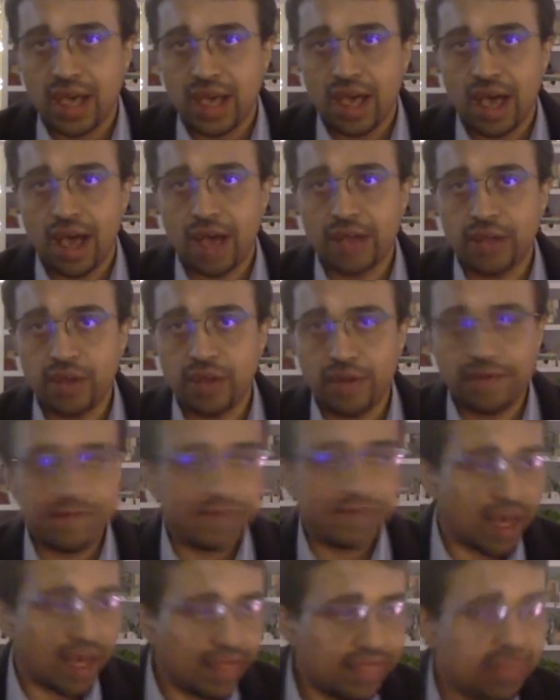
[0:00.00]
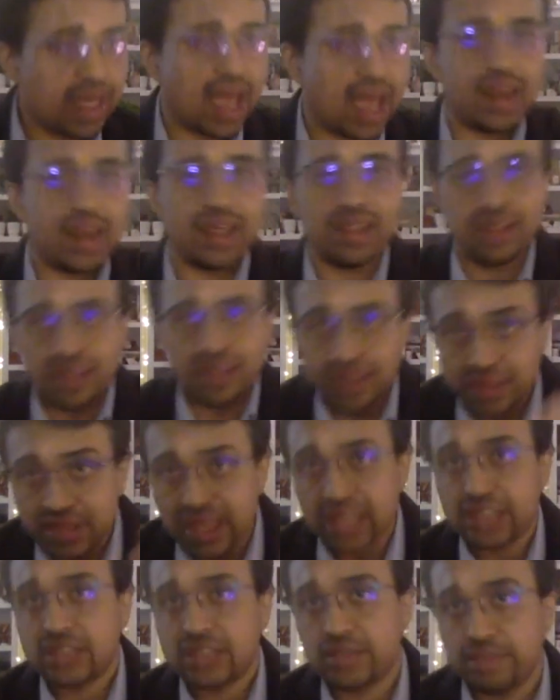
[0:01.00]
Uh, you have done that in
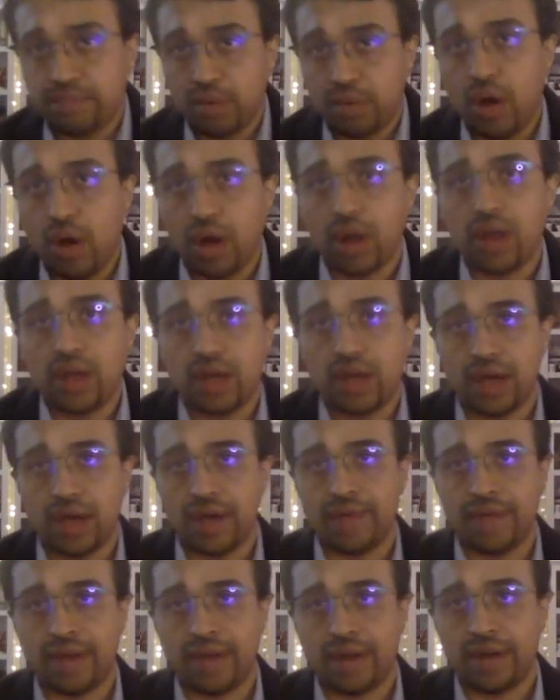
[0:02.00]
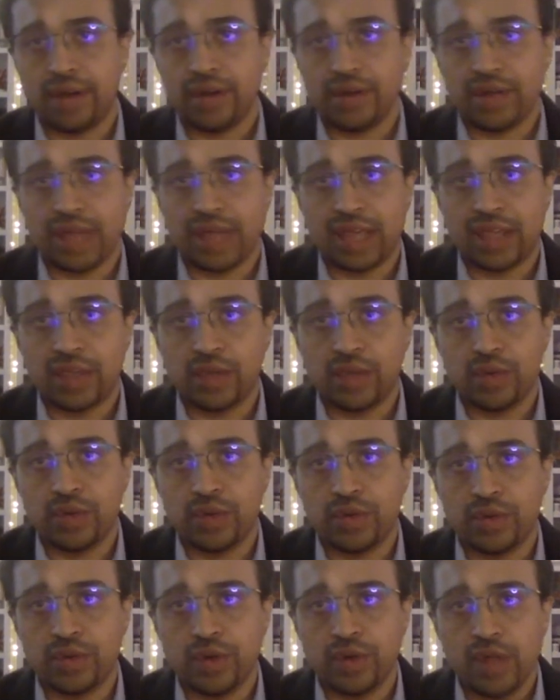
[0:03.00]
this book uh, where you're like, you,
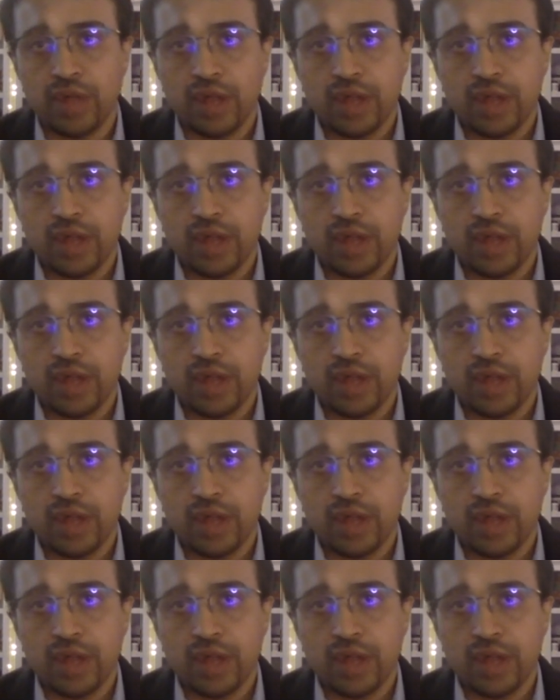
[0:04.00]
you,